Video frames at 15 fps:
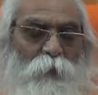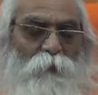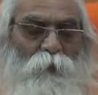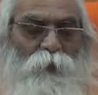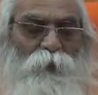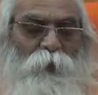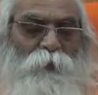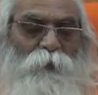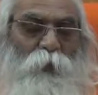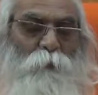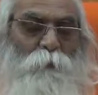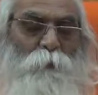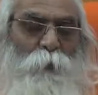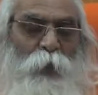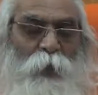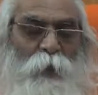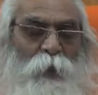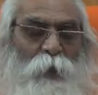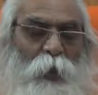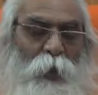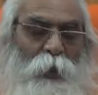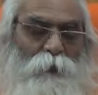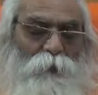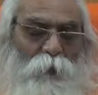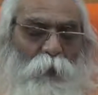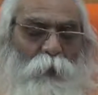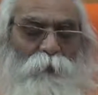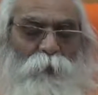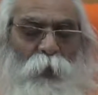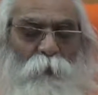which is the main cause
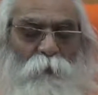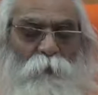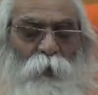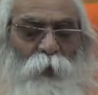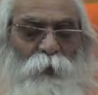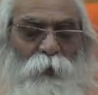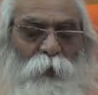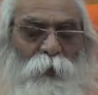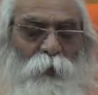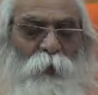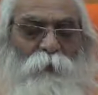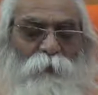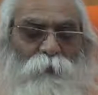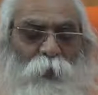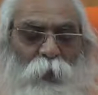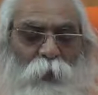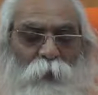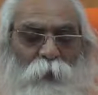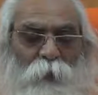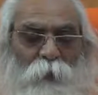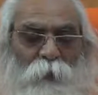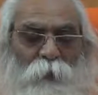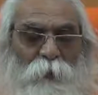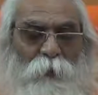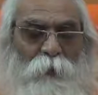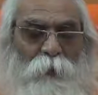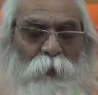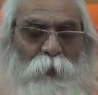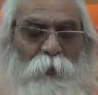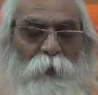of the birth and death cycle,
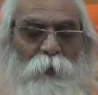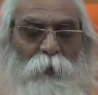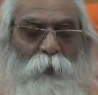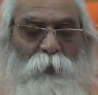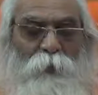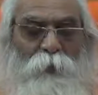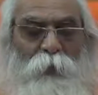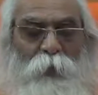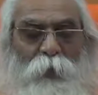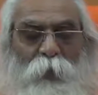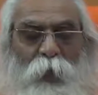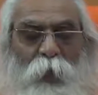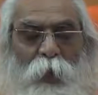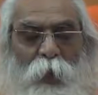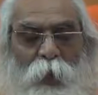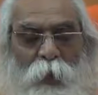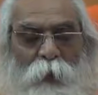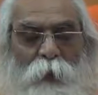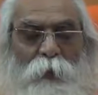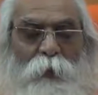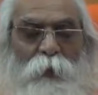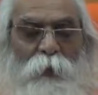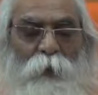they are